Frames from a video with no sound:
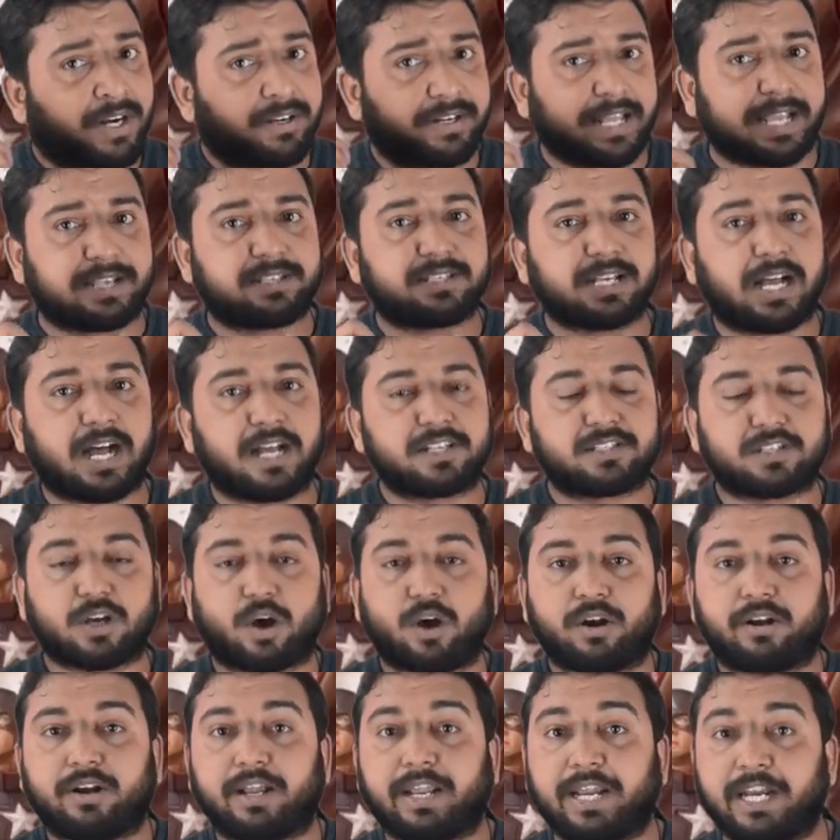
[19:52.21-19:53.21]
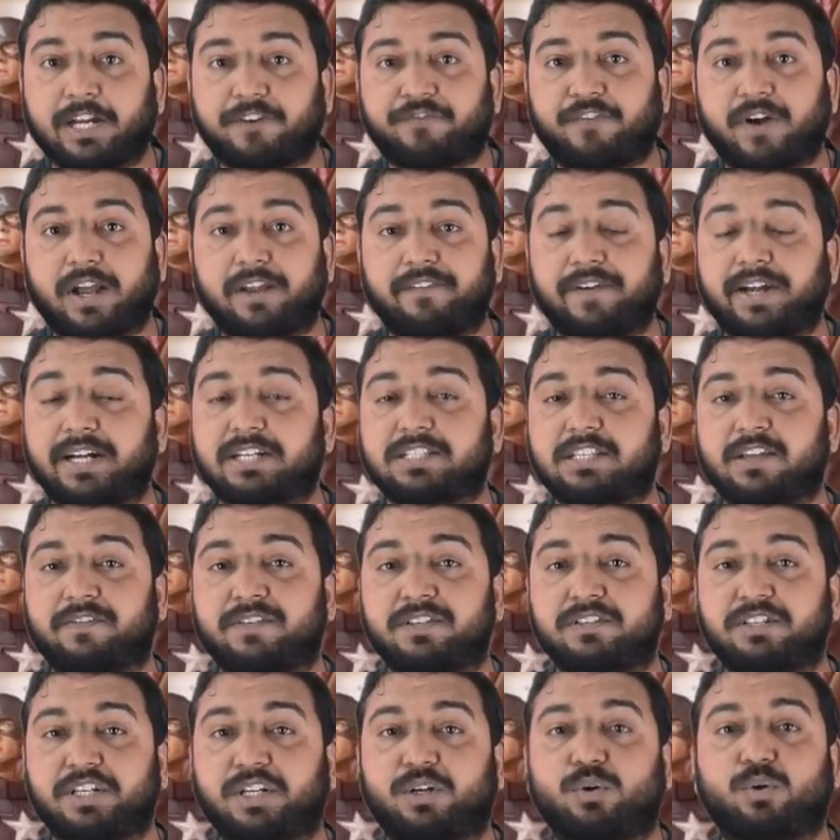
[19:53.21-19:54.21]
Text us on
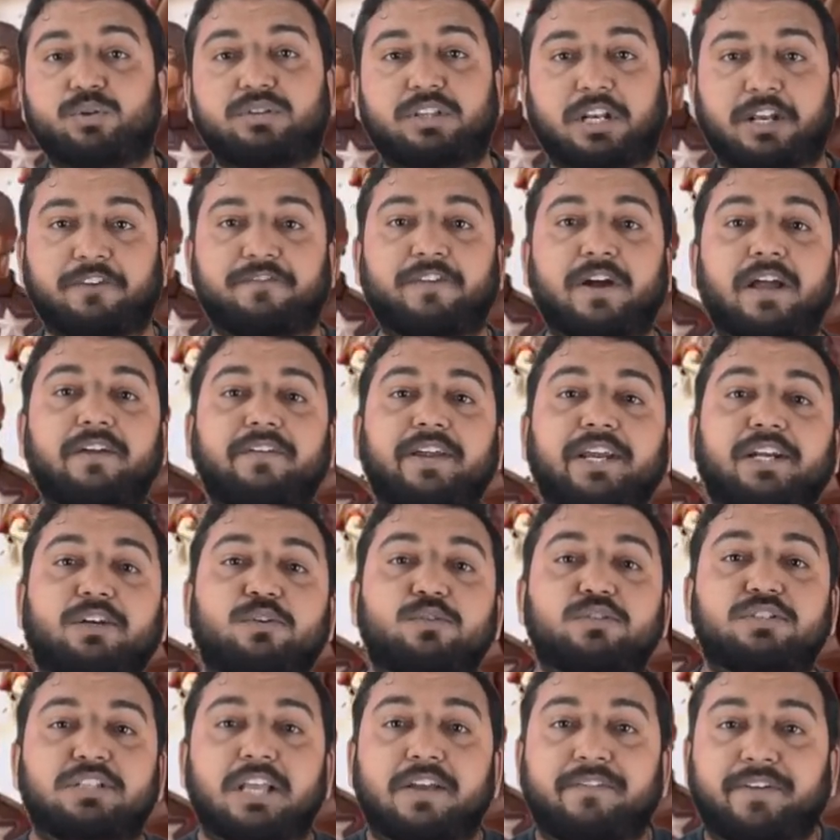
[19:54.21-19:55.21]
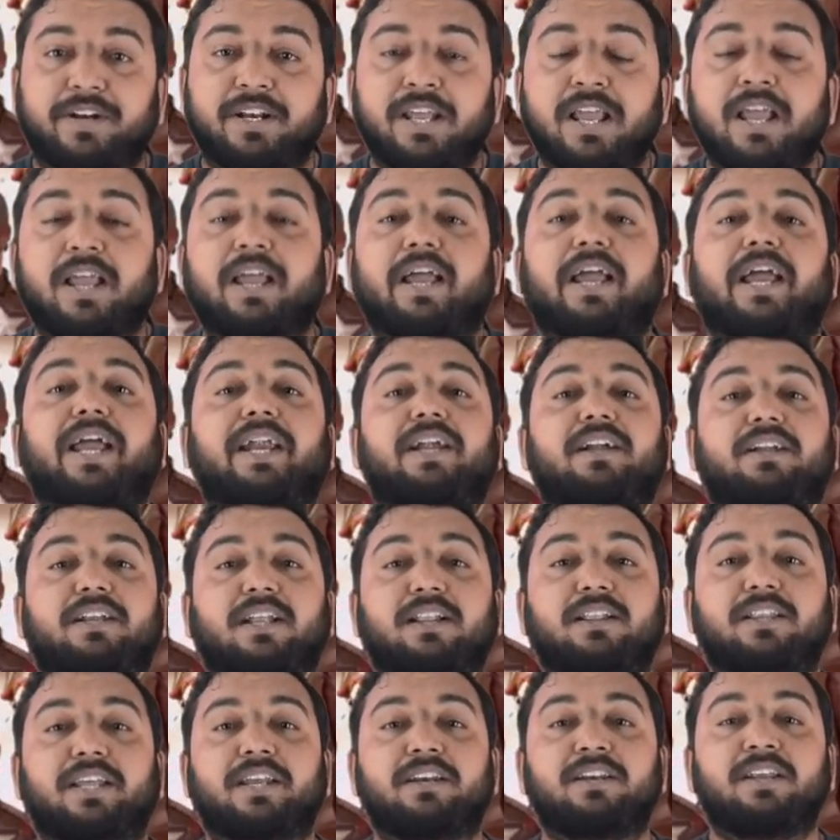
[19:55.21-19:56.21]
85870-35827 and
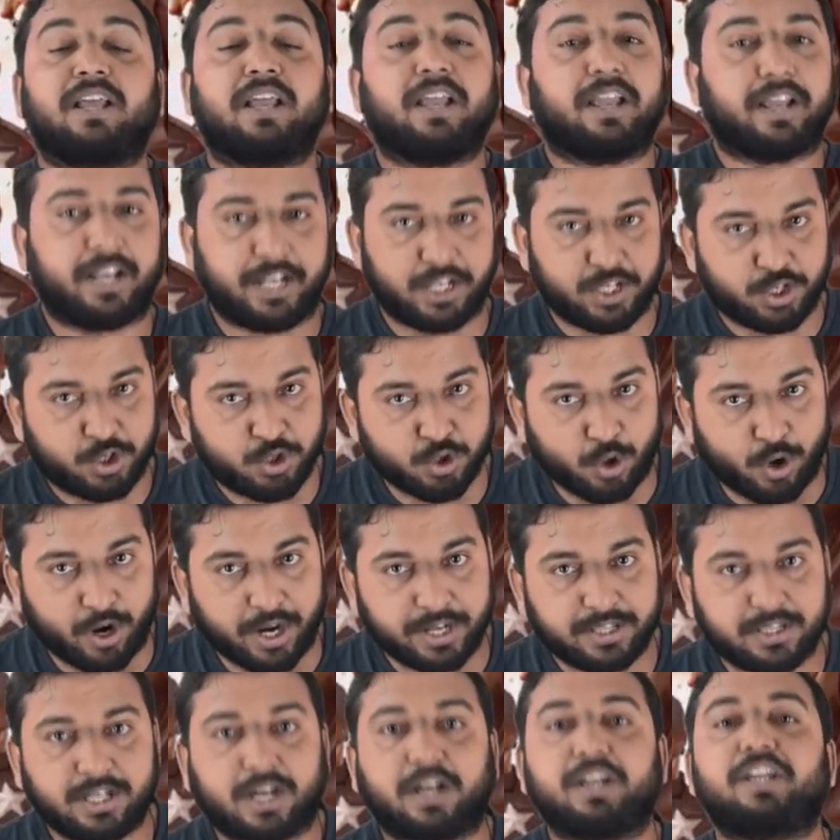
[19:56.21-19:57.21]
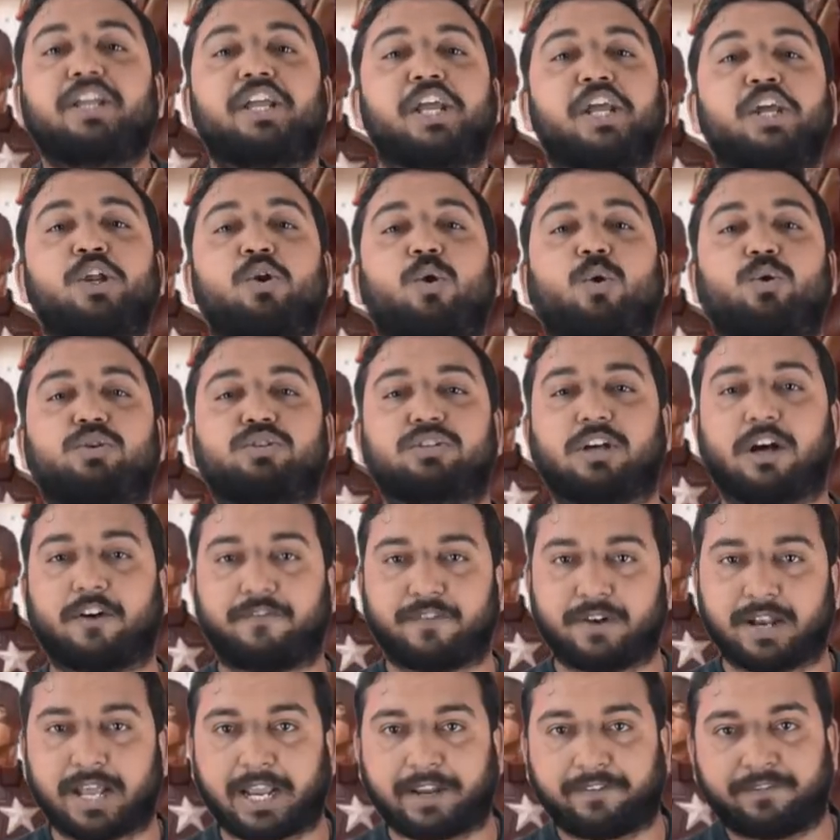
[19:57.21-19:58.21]
till then, enjoy the heroes
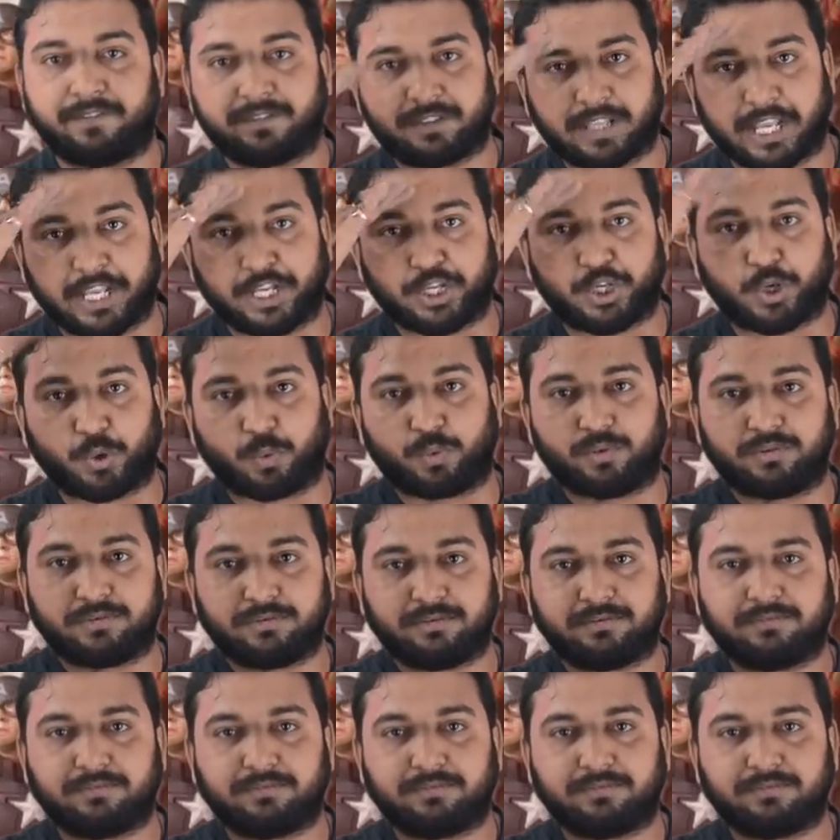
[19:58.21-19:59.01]
of life. Thank you.